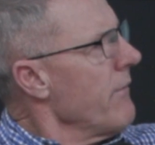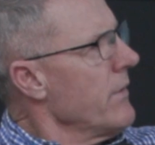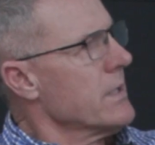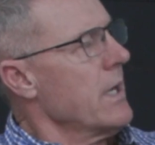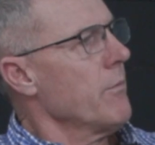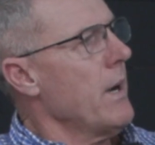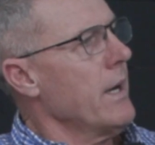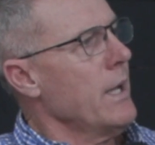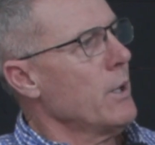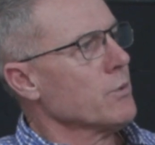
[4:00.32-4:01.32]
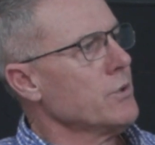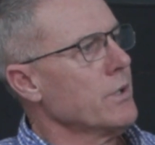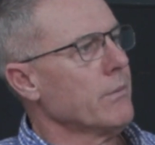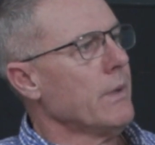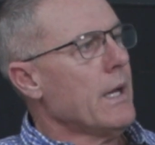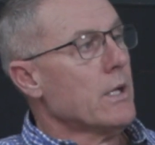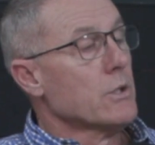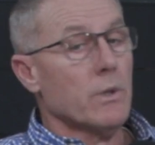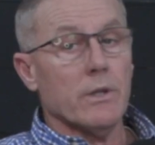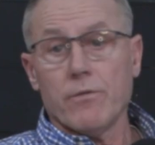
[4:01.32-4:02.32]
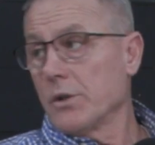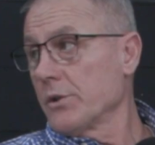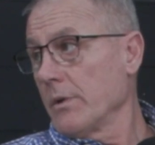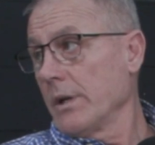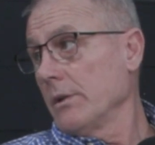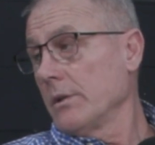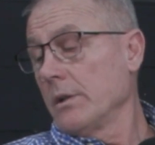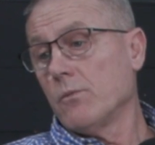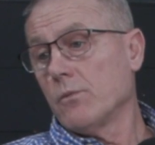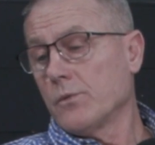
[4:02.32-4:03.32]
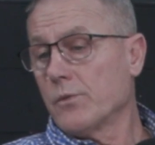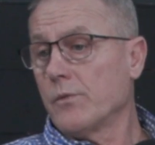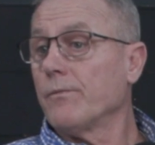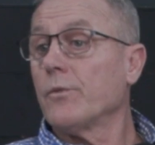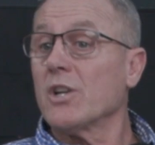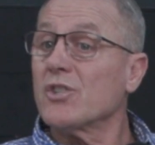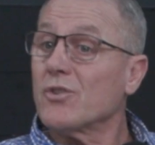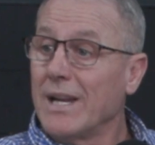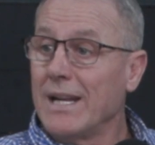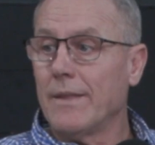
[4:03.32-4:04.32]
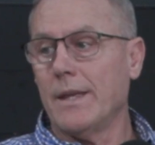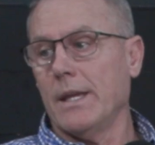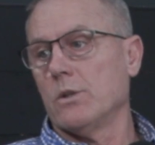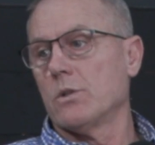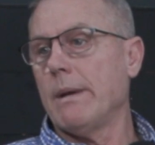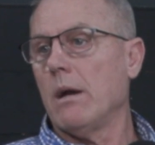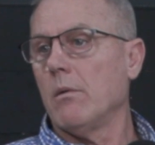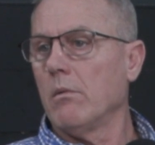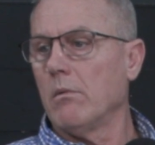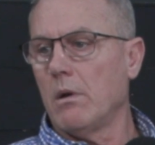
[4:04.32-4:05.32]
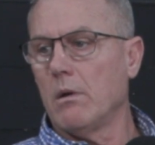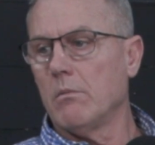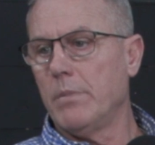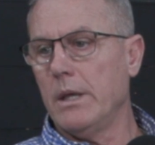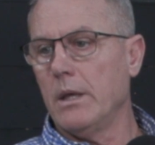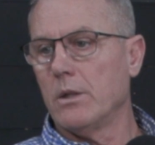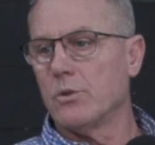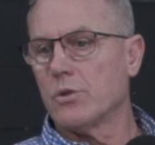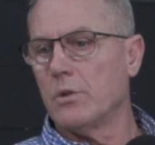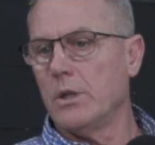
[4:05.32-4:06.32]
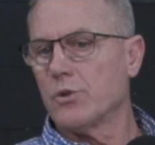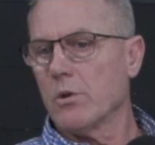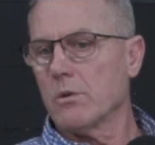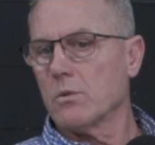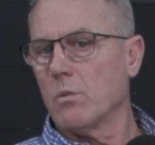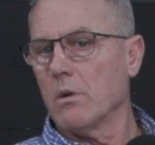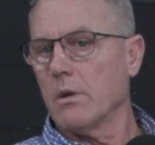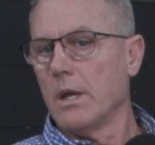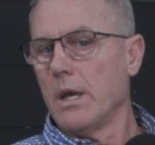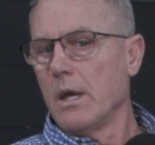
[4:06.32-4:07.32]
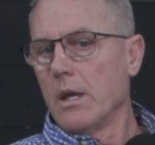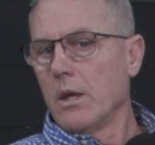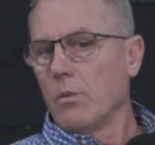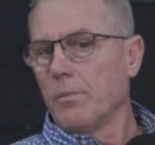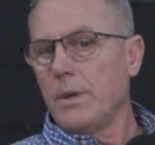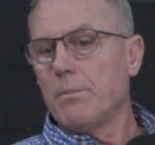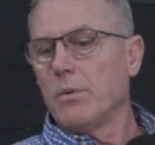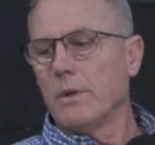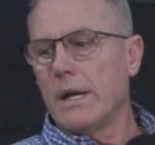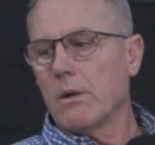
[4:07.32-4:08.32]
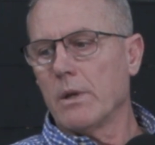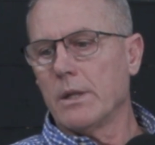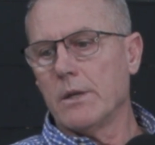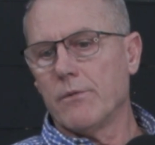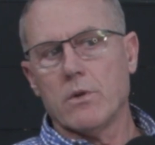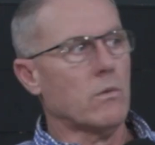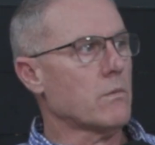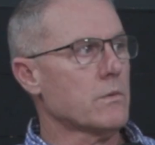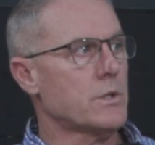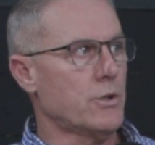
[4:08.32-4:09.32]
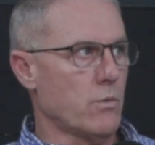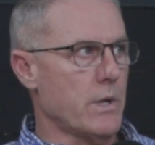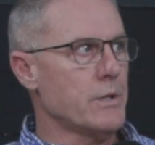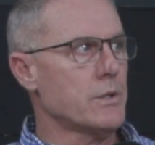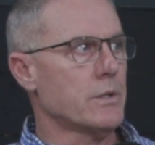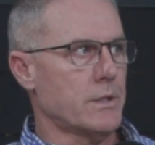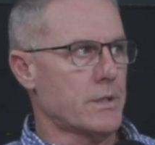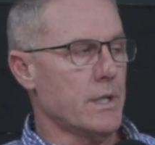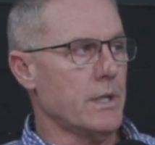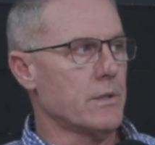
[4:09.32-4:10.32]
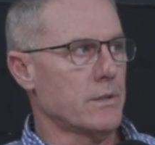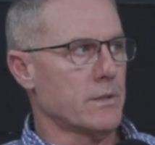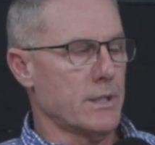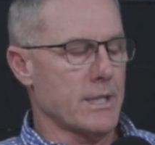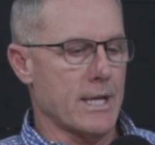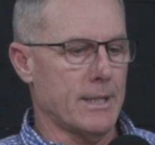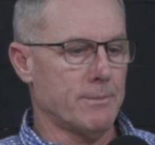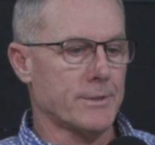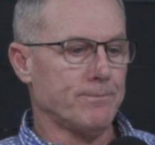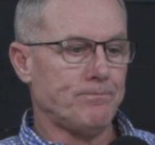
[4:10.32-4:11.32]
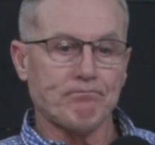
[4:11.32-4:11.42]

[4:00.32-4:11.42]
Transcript: obvious to everybody else. You know, it's one of the frustrate, frustrating things about um, being in in church work. People that are in difficult situations and seasons and times